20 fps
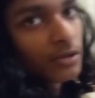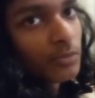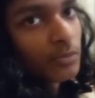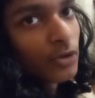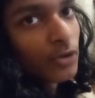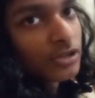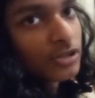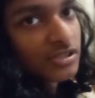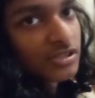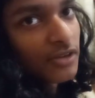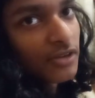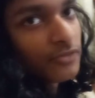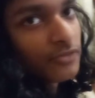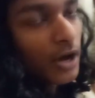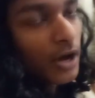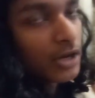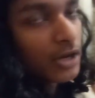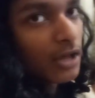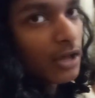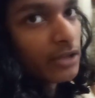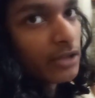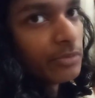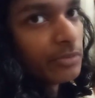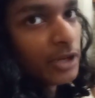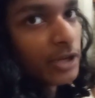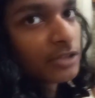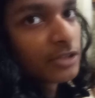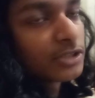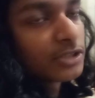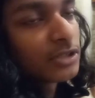point stuff out at the
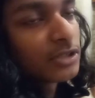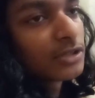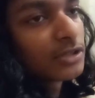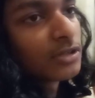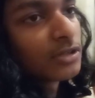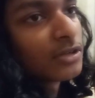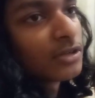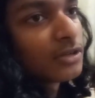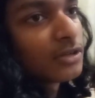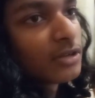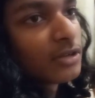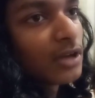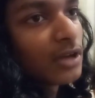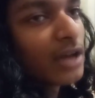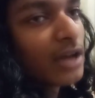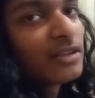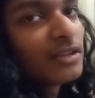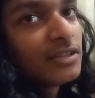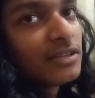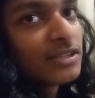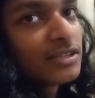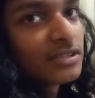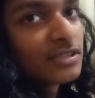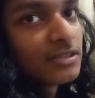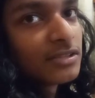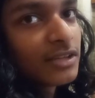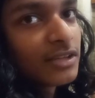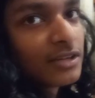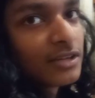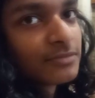picture. I did decent,
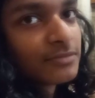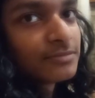yeah.